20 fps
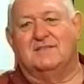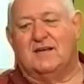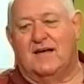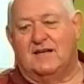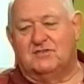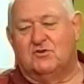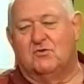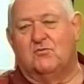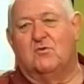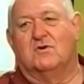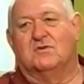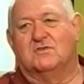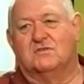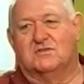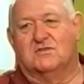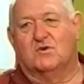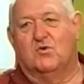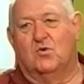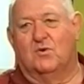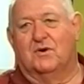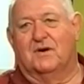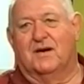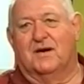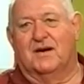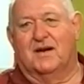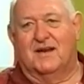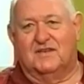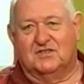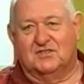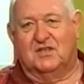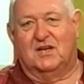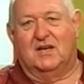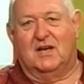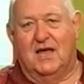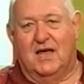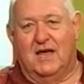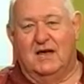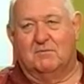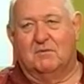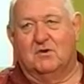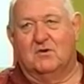It's actually wrong to call it an ash cloud,